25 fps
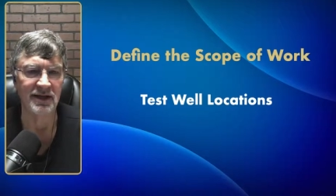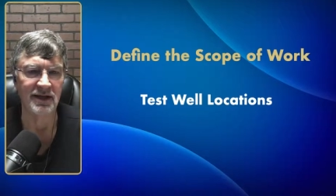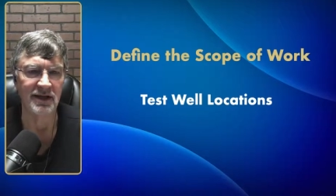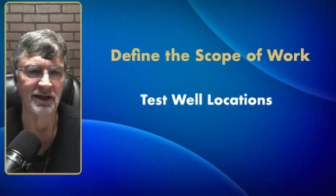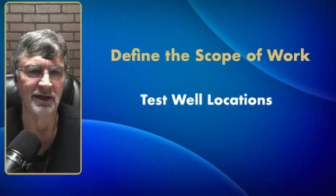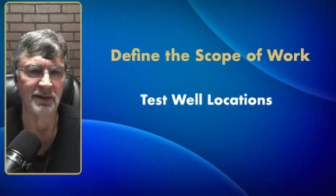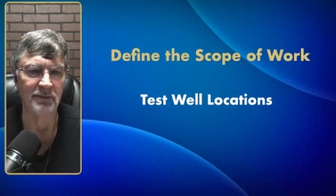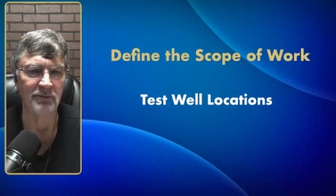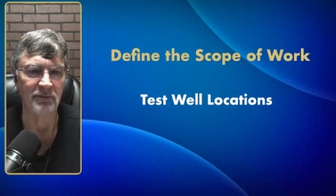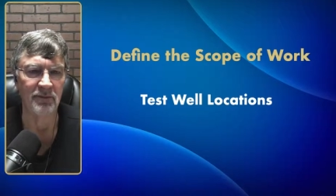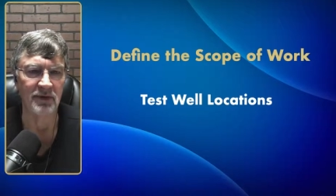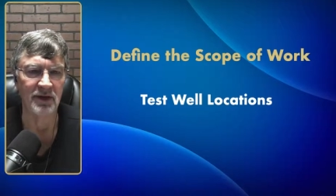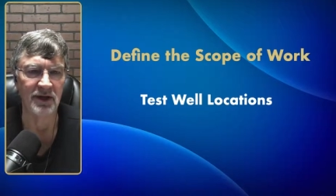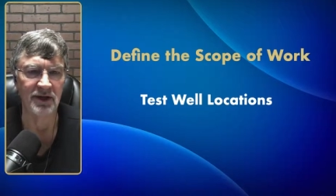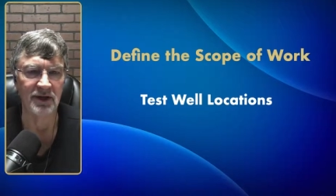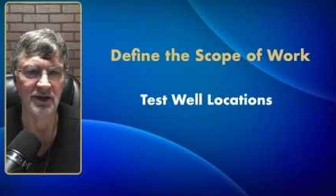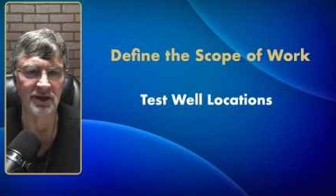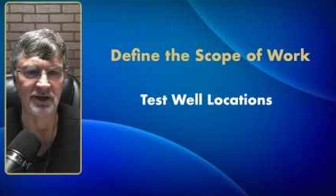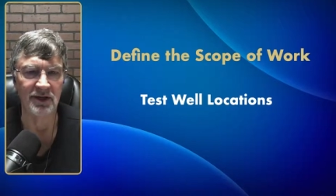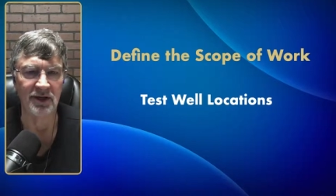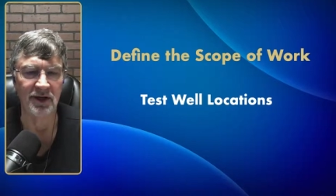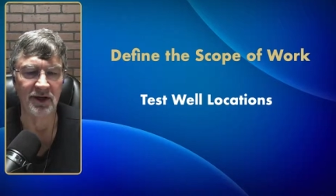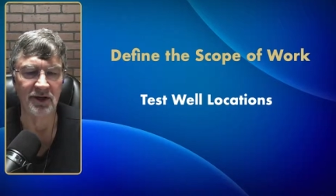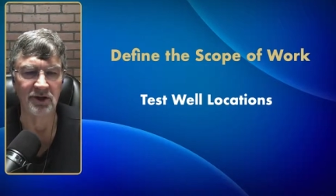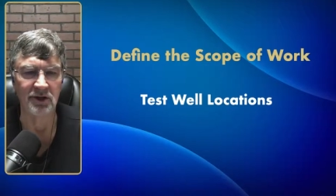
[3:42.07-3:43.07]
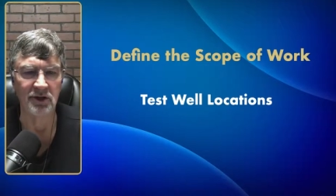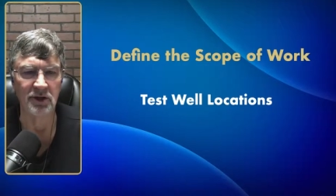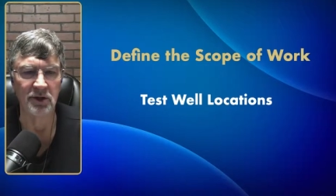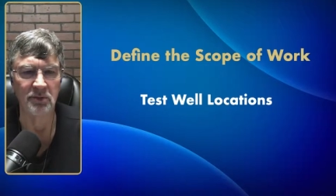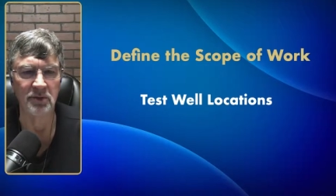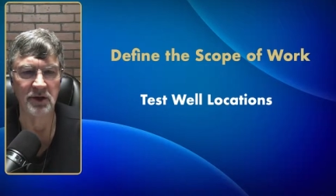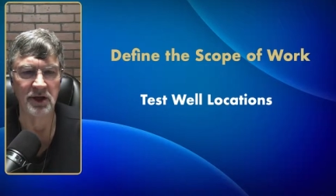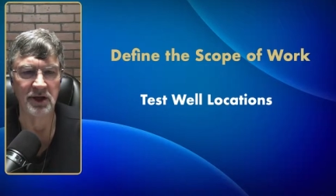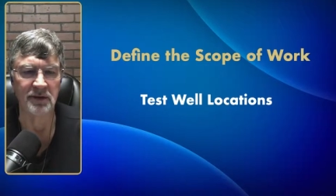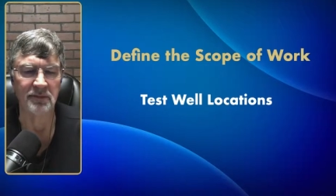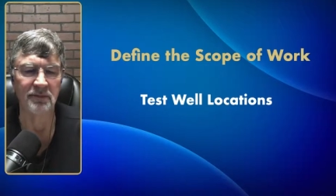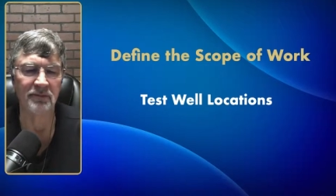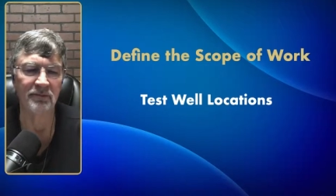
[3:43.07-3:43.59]
a
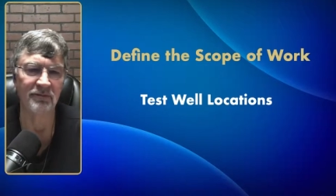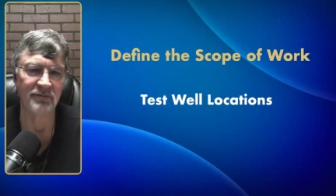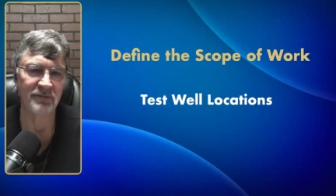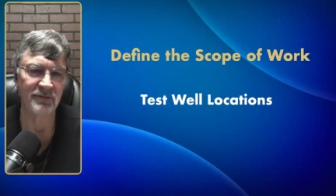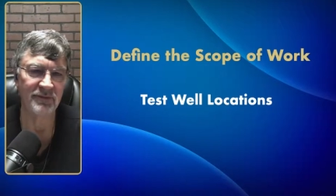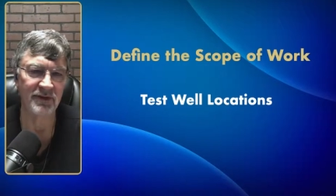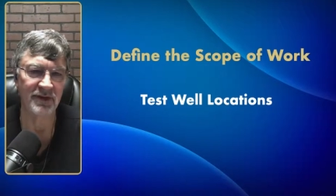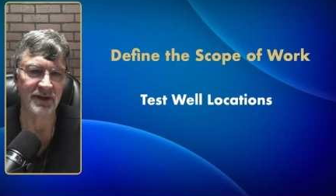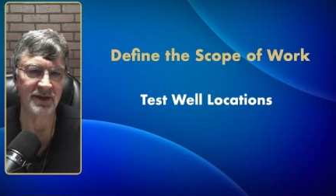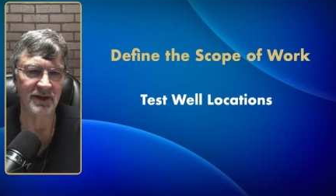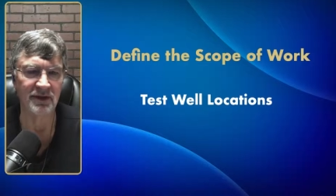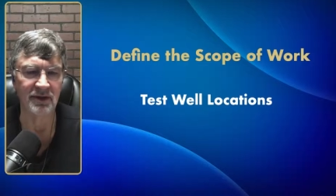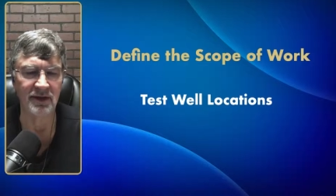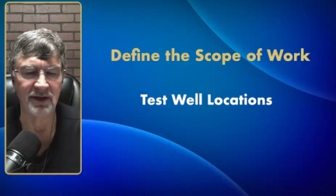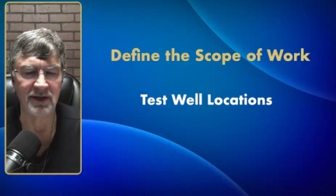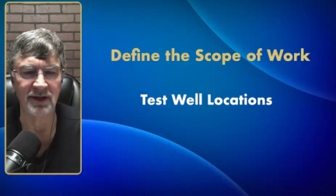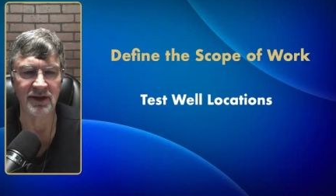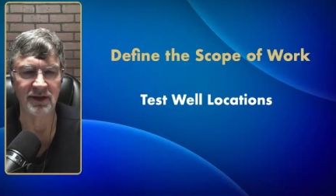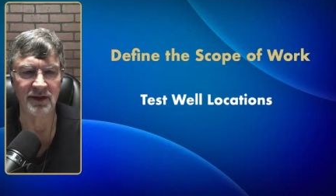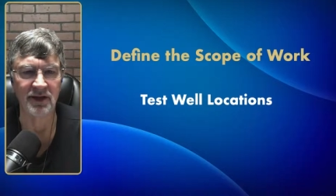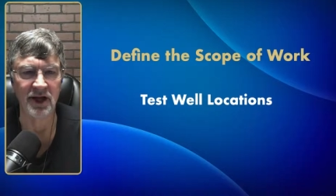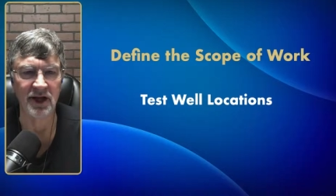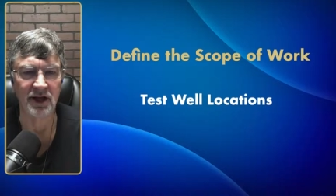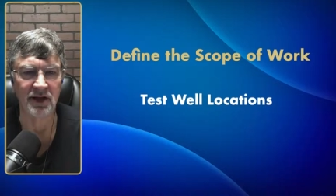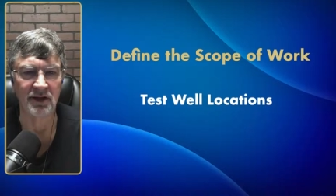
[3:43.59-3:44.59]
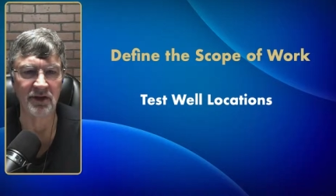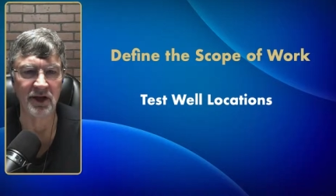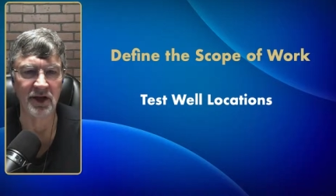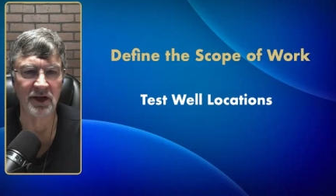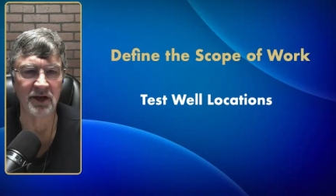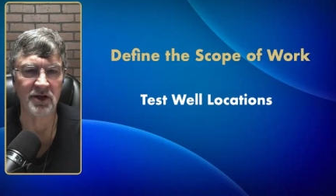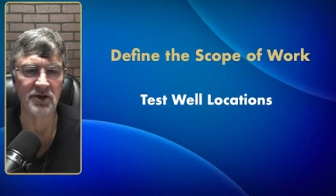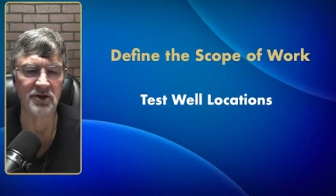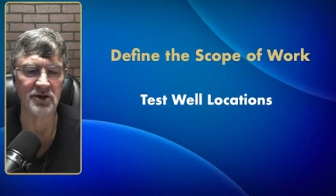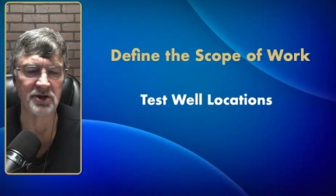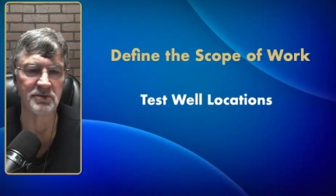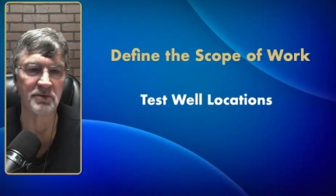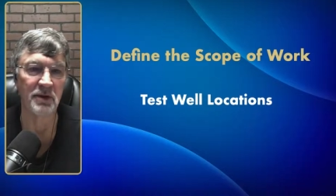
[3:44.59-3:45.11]
little bit
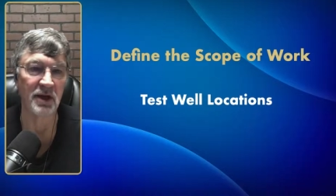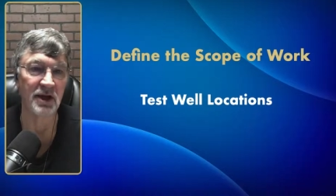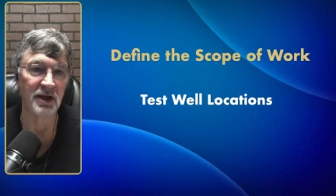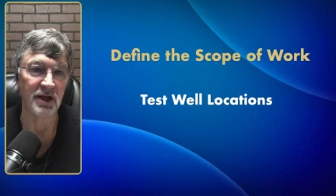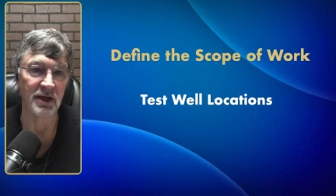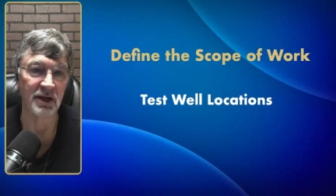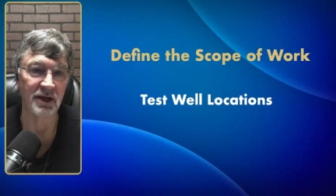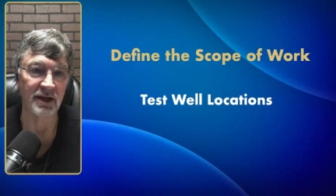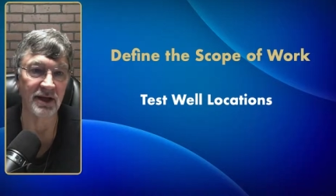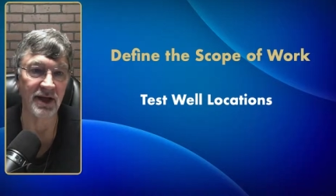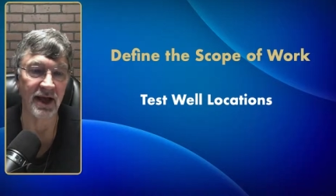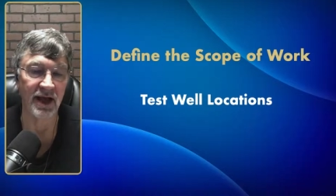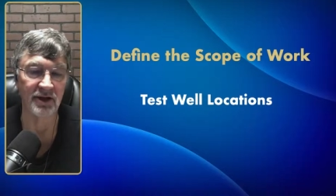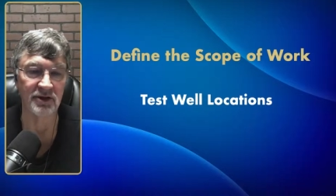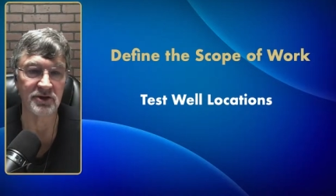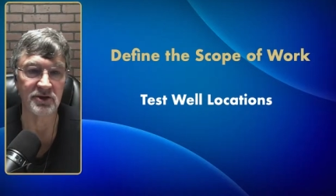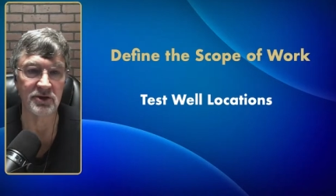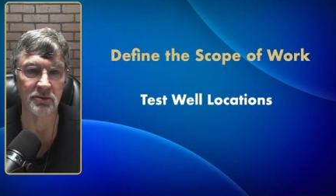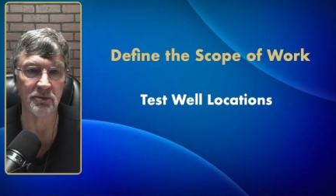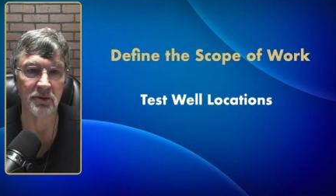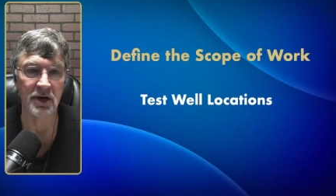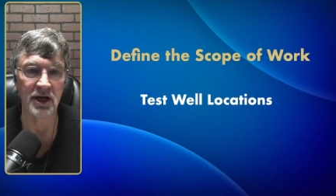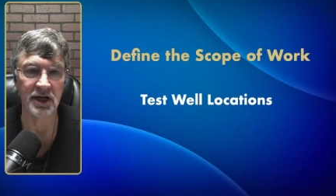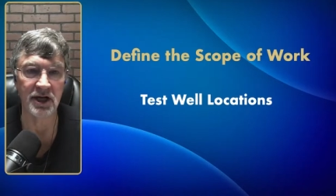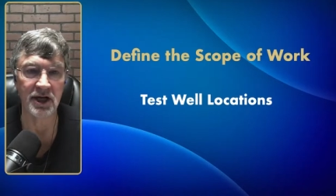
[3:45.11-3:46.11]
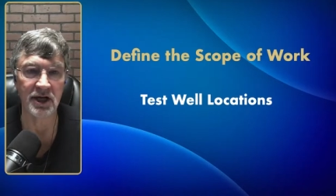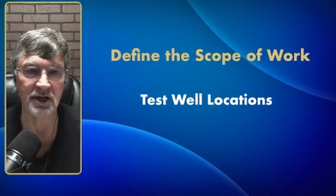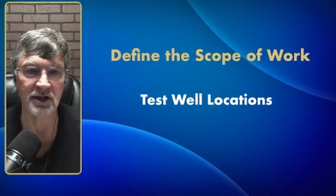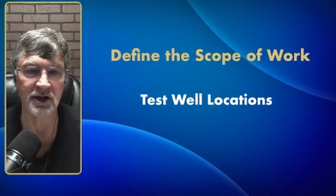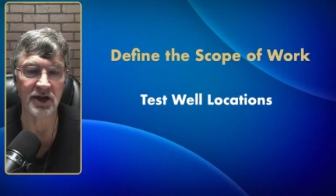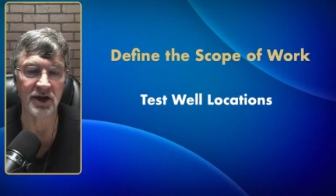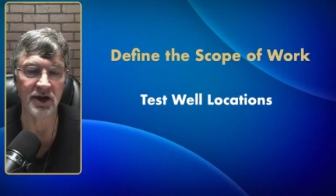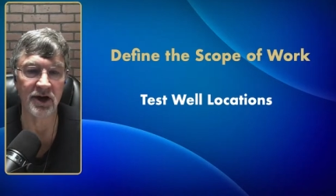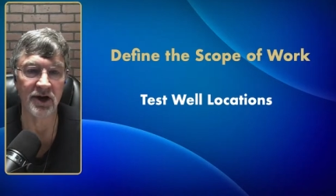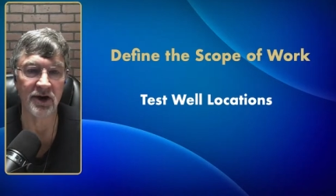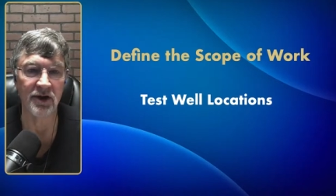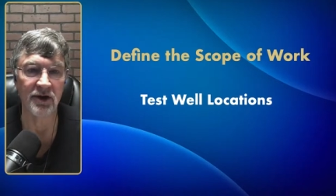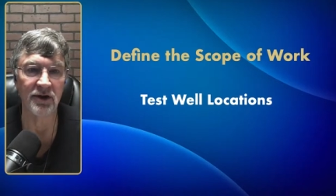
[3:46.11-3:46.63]
like you're spending extra
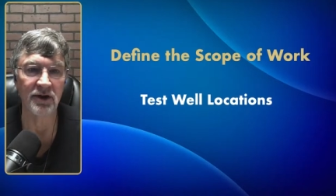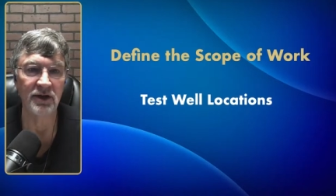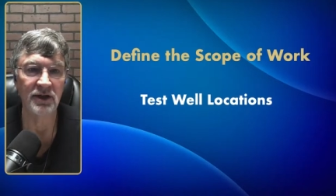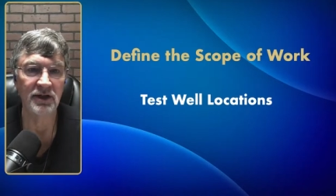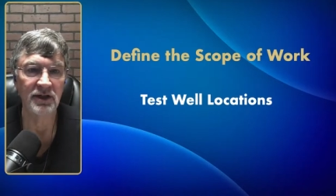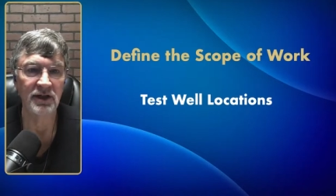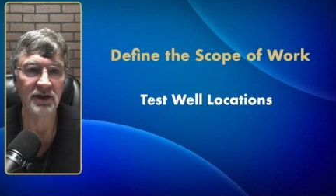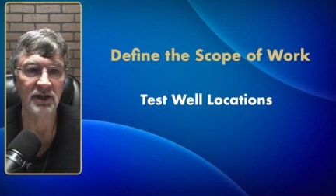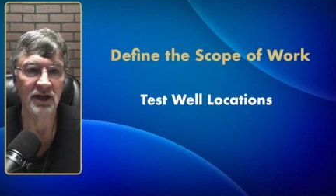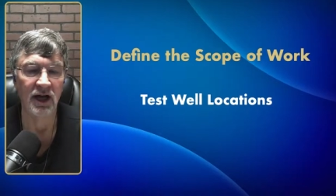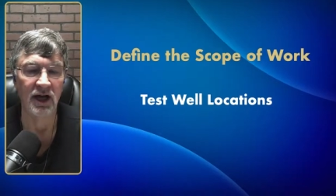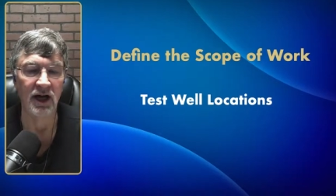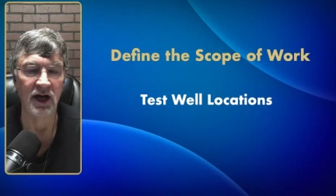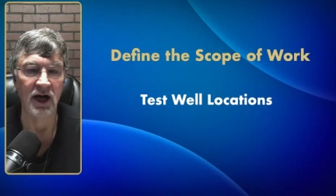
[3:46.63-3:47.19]
money there,